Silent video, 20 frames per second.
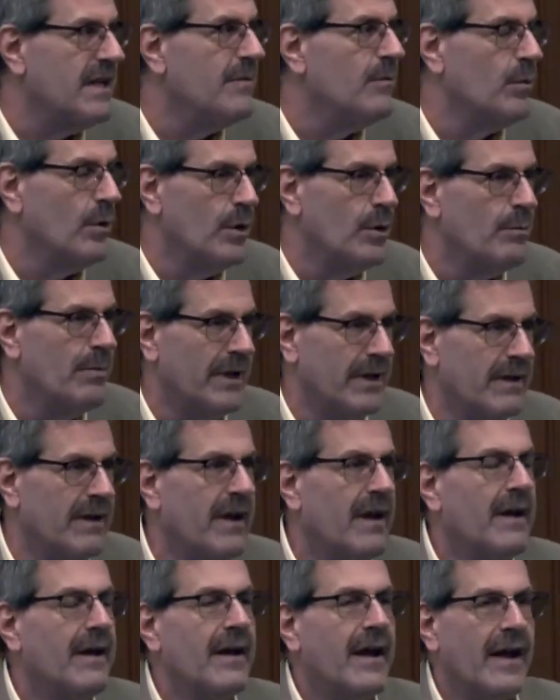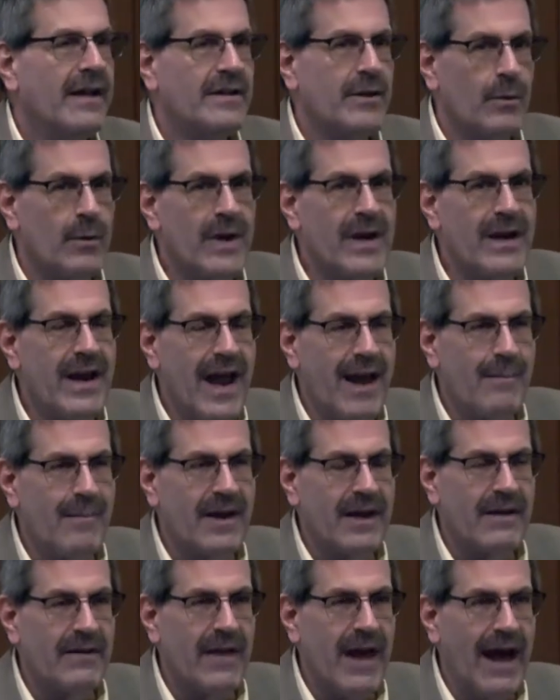Rubin and the
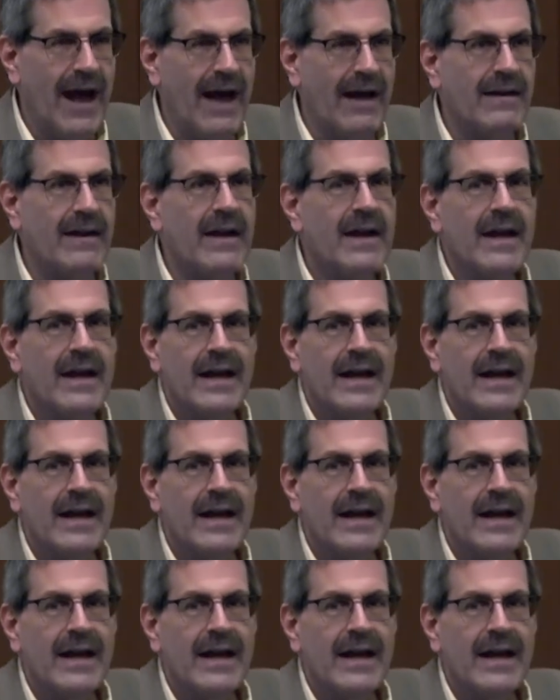renaming of that